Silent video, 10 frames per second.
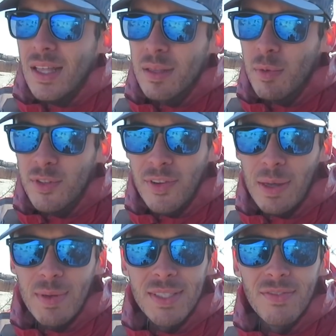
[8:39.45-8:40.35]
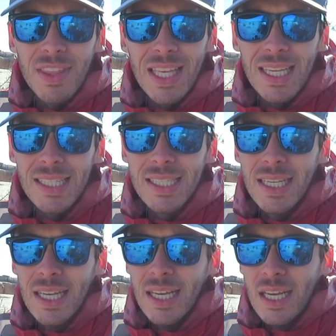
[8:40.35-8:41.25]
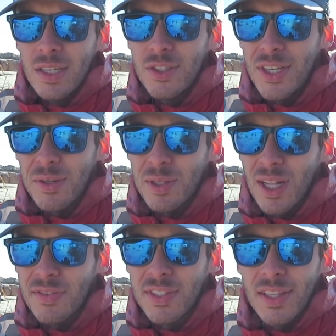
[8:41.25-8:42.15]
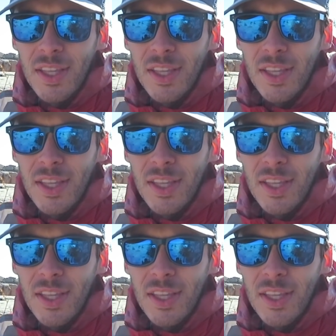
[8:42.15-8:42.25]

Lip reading: The most famous of these geoglyphs